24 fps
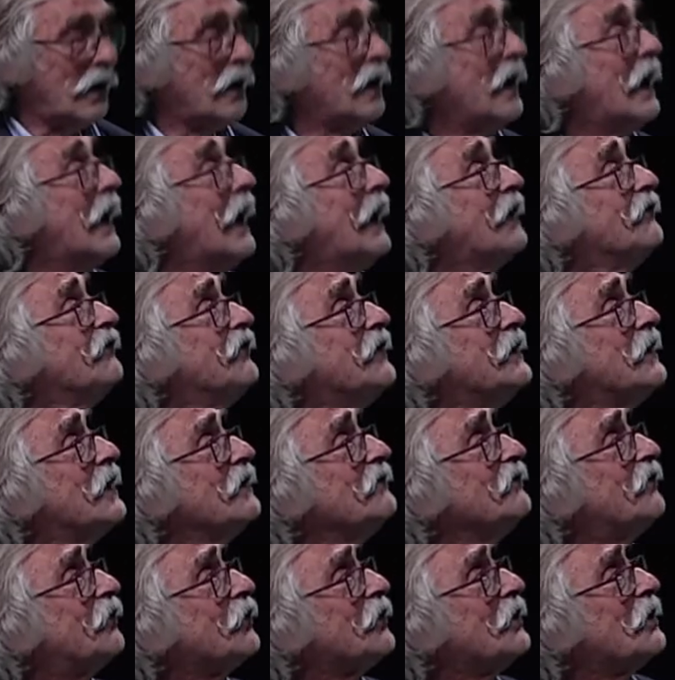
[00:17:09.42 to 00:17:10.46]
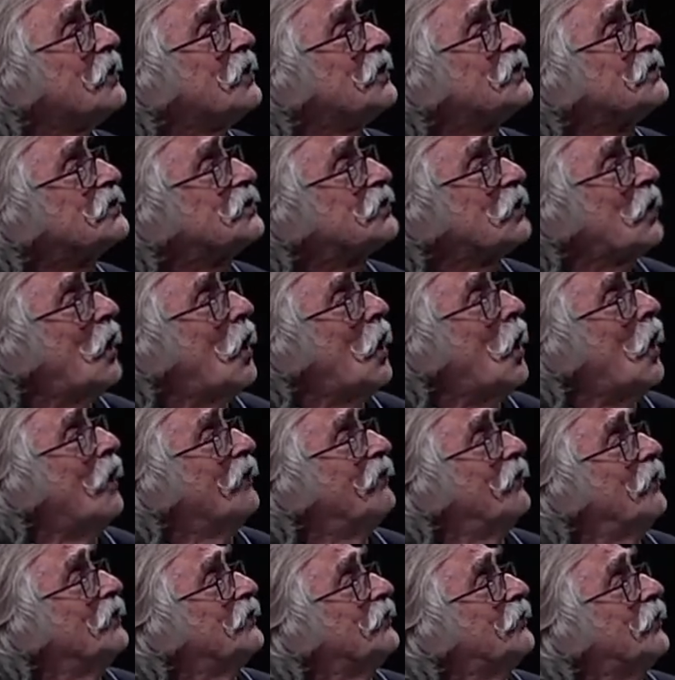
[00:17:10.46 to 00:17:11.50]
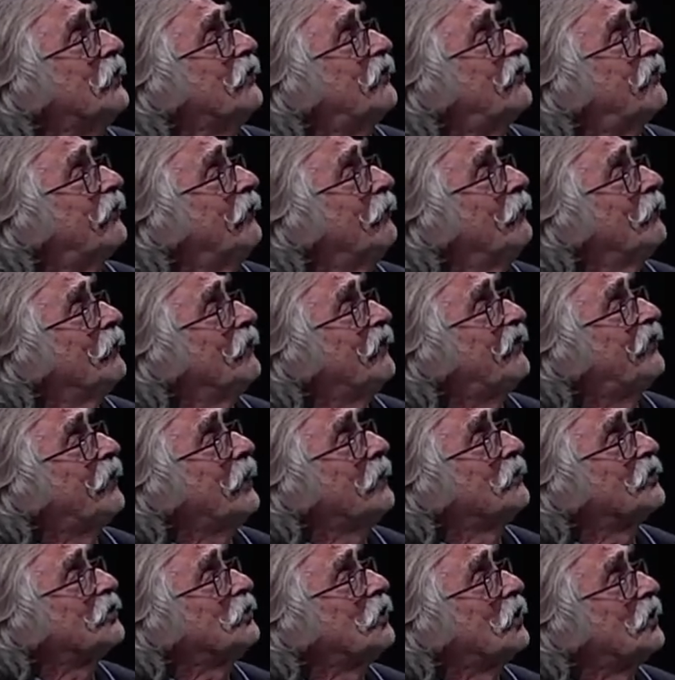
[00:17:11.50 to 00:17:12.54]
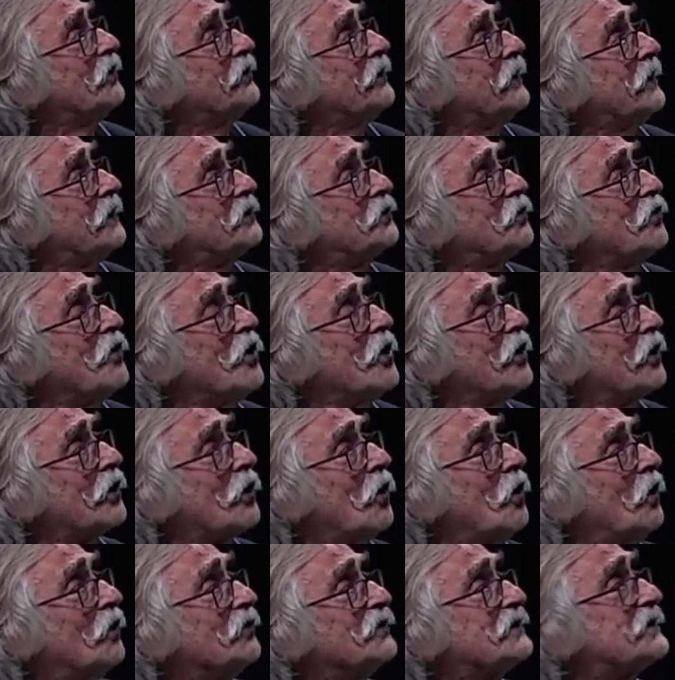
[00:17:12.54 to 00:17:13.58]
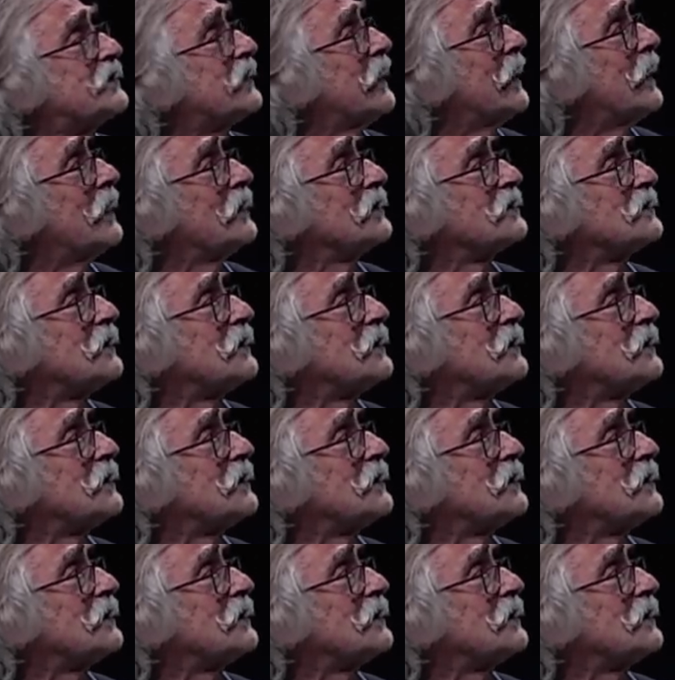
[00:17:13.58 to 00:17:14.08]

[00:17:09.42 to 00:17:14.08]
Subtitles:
And the influence of the fibrillar network on cells